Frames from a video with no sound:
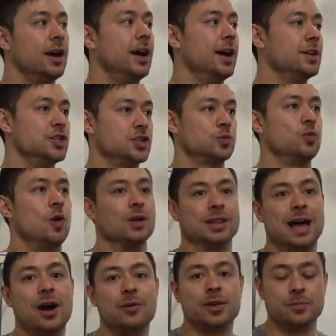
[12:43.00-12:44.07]
uh, just won't
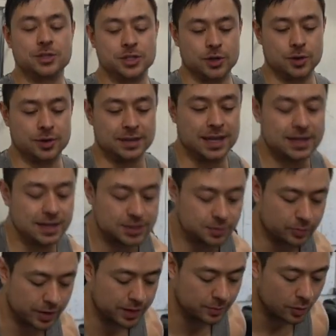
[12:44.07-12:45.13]
allow them to. They need to
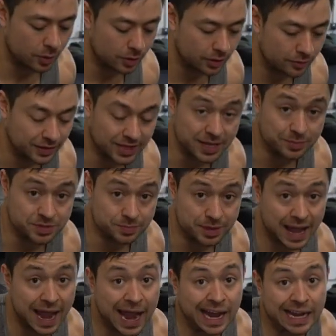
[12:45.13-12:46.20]
bring more of the hips
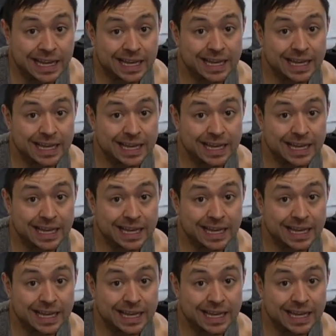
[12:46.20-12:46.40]
back.